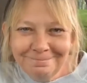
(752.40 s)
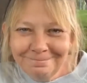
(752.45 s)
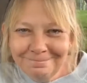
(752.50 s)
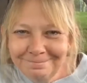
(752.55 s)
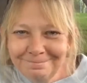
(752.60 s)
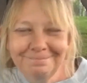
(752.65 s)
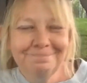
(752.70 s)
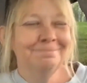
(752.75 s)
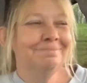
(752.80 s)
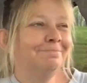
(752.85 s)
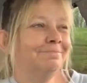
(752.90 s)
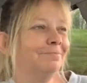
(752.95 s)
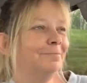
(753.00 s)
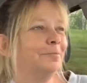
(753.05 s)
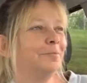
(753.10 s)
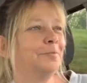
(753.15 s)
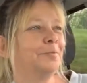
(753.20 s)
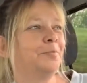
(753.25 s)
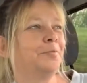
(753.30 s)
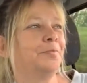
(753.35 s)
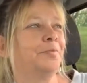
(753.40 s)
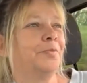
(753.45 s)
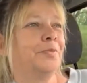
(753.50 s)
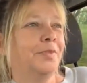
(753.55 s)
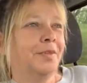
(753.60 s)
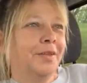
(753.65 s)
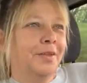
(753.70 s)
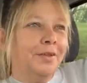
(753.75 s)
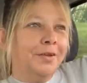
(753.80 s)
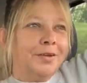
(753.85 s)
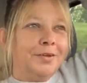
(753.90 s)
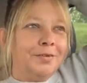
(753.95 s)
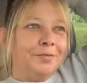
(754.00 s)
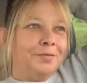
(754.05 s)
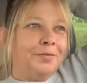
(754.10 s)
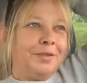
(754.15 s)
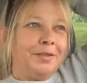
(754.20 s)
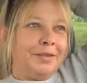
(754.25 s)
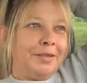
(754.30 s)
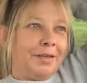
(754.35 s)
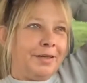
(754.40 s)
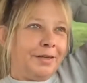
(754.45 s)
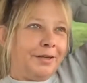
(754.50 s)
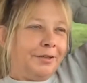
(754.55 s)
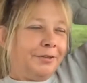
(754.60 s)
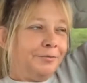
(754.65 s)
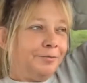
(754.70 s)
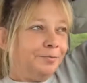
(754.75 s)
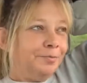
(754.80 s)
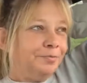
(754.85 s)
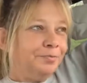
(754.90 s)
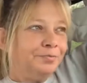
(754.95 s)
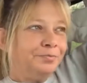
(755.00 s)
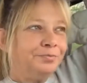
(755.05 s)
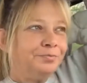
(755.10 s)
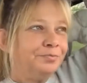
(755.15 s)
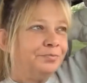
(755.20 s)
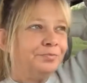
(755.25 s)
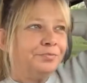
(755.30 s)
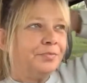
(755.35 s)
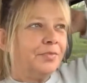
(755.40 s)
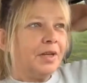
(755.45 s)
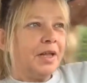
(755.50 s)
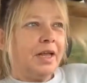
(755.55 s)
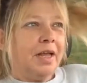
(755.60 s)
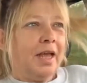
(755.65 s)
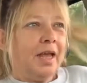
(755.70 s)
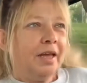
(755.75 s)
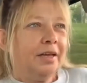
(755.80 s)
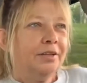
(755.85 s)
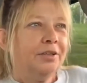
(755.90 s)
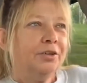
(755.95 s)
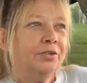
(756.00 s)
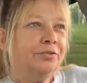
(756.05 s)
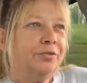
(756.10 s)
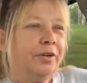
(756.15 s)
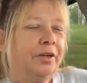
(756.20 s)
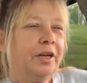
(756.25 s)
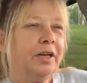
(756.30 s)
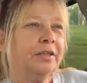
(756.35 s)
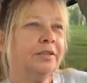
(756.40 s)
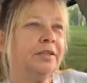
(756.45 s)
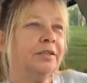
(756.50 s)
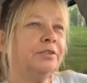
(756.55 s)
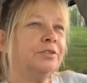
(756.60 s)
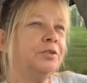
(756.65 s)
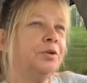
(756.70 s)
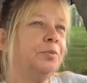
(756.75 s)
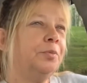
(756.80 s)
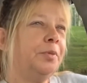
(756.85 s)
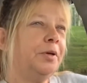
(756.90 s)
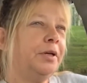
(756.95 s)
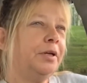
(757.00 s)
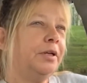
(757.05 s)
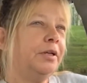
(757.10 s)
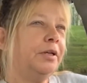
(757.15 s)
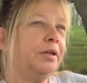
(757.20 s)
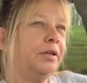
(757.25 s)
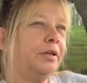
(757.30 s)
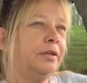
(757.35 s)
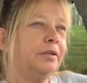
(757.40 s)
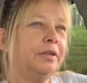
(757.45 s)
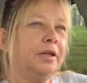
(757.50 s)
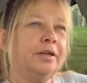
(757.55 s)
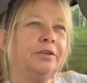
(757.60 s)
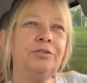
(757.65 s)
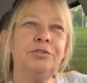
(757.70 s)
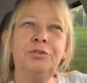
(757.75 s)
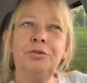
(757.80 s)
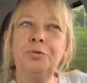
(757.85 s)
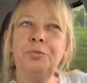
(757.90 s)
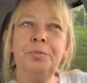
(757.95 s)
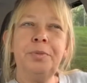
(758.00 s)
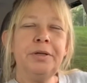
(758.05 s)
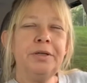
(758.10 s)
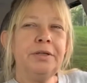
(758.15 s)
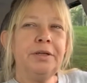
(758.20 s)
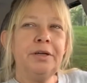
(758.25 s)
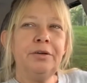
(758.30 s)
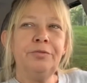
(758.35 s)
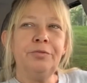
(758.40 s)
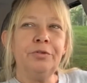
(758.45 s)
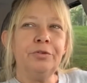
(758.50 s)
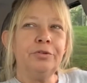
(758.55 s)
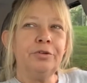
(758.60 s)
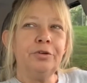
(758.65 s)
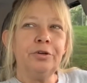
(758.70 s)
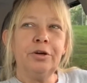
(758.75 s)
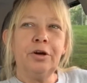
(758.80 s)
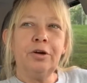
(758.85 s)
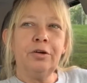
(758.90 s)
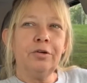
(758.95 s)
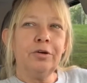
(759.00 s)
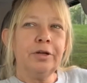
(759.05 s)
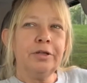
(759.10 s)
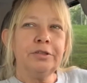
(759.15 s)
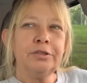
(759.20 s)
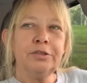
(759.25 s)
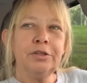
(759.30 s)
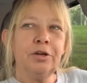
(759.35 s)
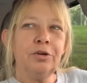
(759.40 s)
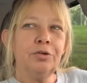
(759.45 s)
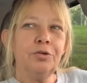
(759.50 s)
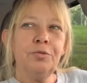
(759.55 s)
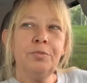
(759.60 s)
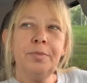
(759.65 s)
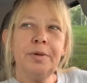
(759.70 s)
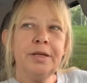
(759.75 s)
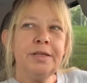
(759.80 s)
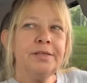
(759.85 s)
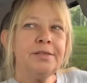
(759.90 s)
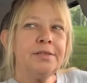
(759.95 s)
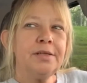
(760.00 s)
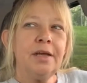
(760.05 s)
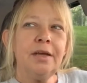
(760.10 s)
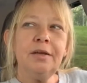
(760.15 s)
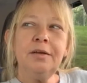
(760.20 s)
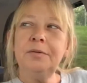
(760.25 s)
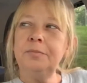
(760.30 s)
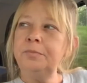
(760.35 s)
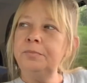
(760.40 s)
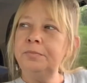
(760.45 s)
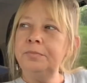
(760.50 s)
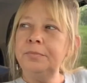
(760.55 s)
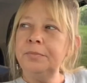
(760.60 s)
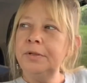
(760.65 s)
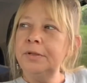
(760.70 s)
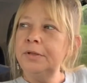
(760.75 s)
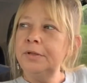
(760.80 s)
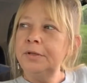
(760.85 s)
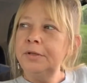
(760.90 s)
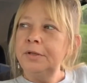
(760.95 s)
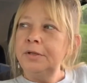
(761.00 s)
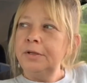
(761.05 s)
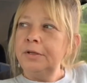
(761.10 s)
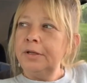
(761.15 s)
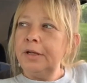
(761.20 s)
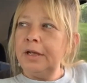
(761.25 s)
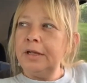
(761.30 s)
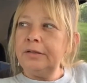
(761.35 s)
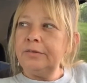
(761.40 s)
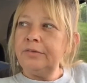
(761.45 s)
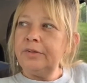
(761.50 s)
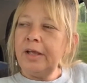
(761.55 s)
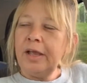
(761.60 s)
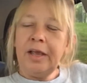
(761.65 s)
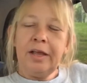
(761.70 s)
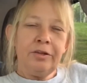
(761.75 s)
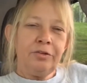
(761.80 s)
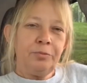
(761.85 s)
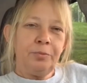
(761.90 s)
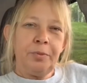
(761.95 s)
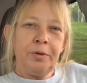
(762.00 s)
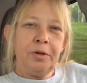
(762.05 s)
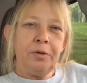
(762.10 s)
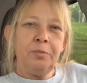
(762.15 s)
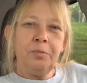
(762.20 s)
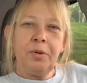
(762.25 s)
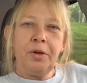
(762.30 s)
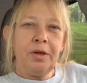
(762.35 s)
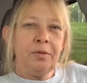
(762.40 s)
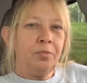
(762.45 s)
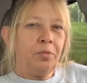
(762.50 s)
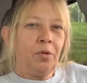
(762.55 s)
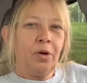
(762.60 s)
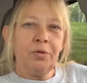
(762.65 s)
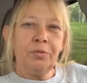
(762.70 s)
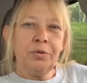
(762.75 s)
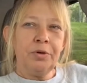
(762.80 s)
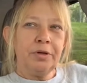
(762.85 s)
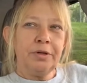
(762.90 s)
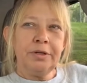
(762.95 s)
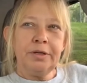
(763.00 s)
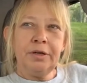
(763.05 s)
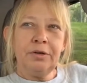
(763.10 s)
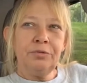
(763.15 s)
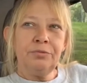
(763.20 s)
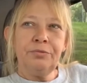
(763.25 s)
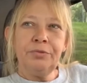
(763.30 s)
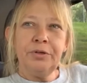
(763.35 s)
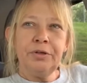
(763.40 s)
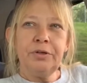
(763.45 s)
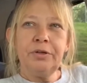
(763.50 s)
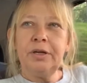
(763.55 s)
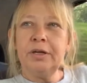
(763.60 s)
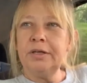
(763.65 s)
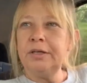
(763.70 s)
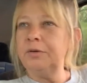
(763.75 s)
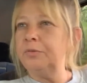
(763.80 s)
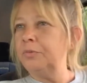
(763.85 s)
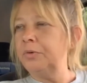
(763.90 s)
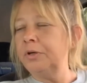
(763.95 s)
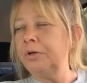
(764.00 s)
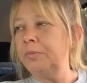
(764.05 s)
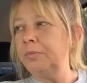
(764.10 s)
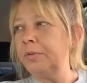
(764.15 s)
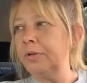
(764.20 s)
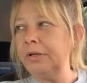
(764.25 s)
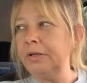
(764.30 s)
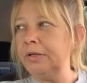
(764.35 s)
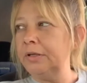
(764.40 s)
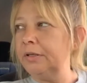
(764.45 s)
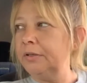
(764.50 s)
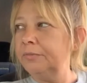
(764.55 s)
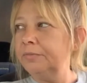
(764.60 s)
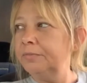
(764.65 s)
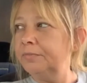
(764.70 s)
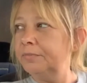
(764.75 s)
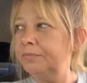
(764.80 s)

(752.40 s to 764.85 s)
but yeah, I do feel like it's gonna be things gonna be different. They're not. It's not gonna be the same as it has been. People, I really don't feel like it will be.